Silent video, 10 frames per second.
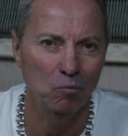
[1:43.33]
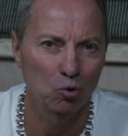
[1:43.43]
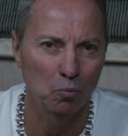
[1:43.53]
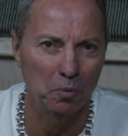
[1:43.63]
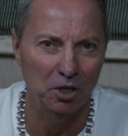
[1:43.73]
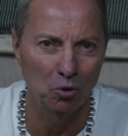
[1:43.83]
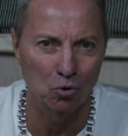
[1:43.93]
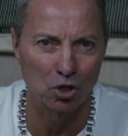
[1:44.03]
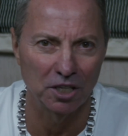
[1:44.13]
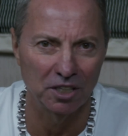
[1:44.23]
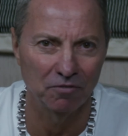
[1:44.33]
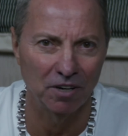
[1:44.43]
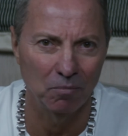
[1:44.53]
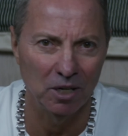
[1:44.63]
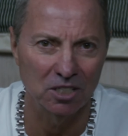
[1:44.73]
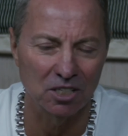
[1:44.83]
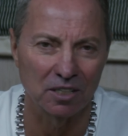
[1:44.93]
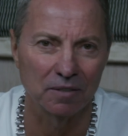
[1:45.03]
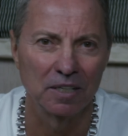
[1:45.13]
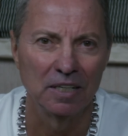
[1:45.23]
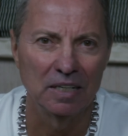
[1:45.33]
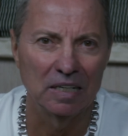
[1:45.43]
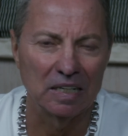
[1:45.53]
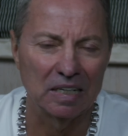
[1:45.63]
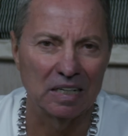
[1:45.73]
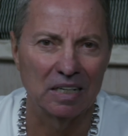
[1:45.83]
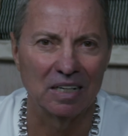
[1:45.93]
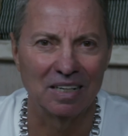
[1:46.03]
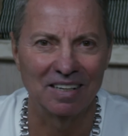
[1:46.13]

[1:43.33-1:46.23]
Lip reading: I will not overload you with the information,